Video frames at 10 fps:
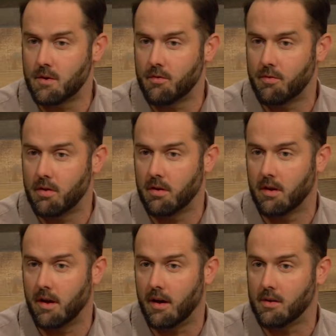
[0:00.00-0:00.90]
of
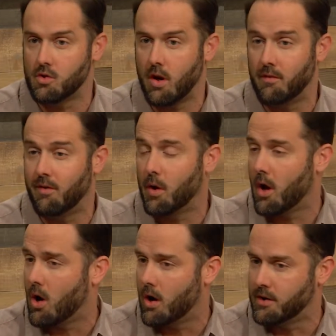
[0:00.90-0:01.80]
tried very
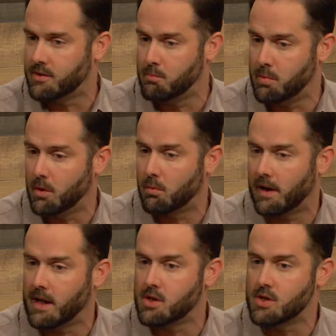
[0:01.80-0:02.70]
hard to build
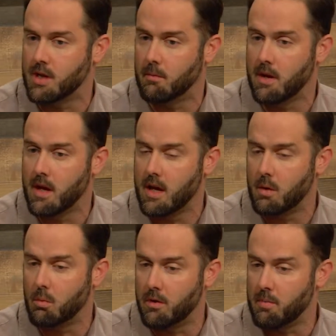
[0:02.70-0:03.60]
relationship
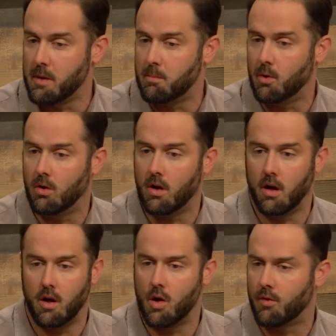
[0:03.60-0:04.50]
with people
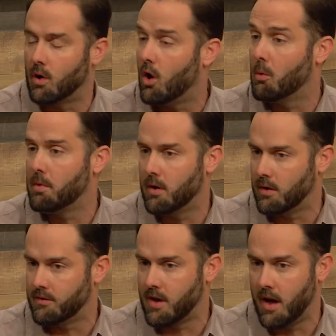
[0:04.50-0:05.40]
over a long
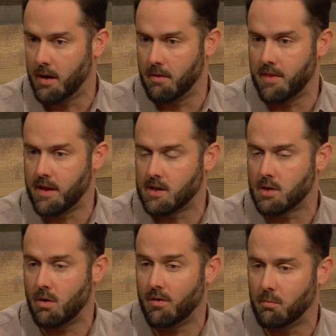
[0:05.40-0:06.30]
period of time. I think
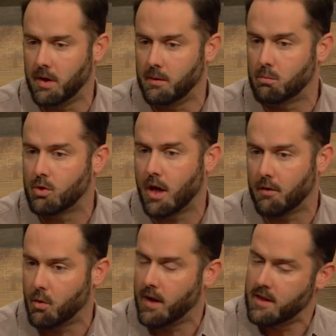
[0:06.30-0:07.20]
so often we kind
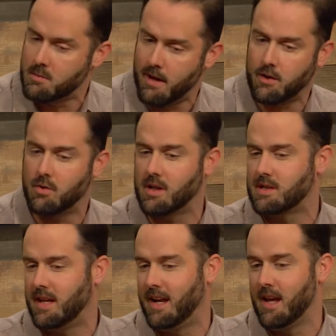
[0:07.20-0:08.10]
of create these
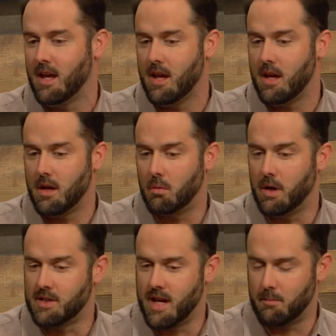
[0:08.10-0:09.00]
metrics that
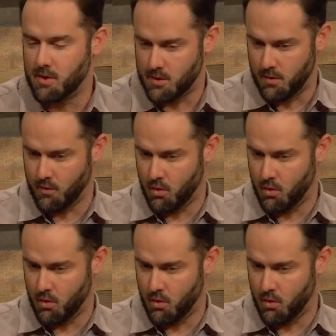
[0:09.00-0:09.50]
we attempt to sort